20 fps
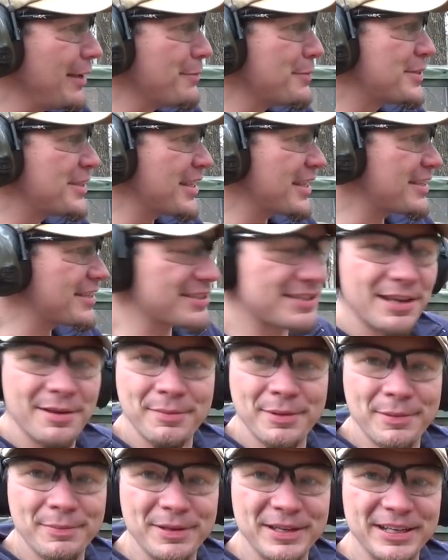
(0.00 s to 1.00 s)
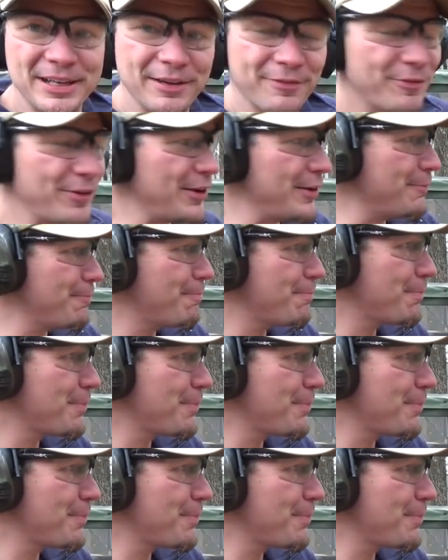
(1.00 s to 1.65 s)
M6 is going to be a bit different.